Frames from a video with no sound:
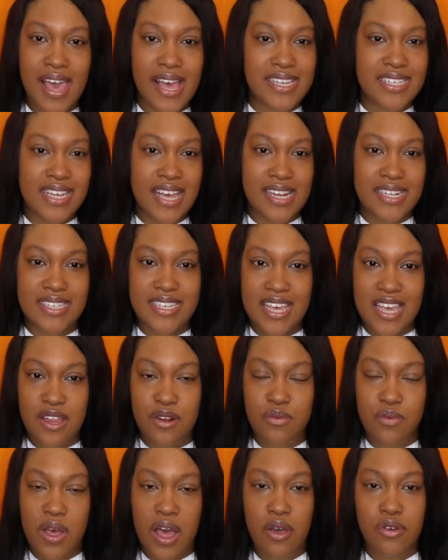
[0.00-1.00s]
as I
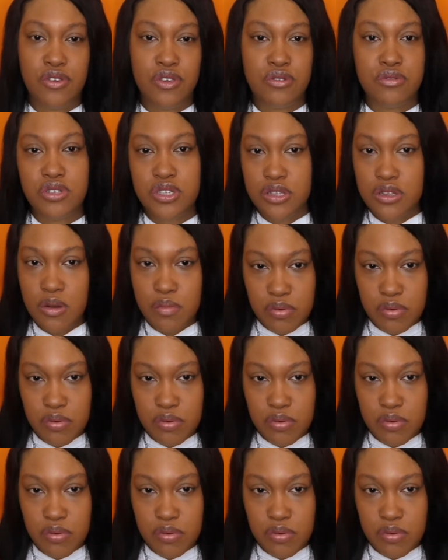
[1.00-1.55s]
did while using the